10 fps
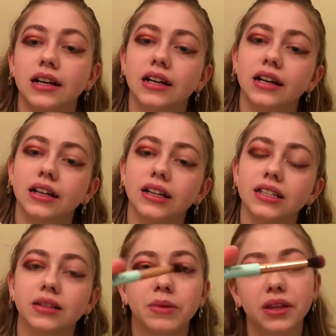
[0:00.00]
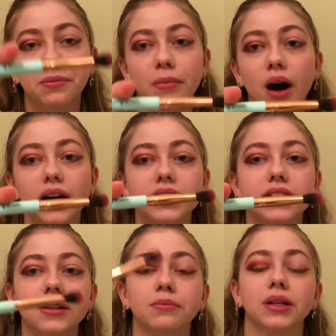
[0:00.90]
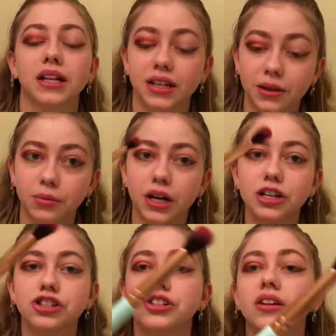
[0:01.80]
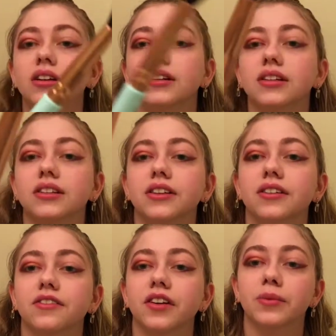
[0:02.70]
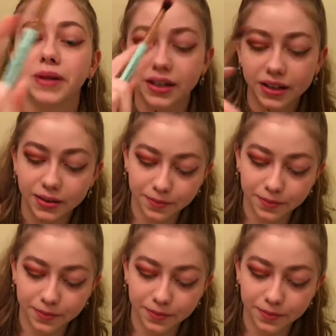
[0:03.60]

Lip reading: Elizabeth Mott blending brush. It's very big.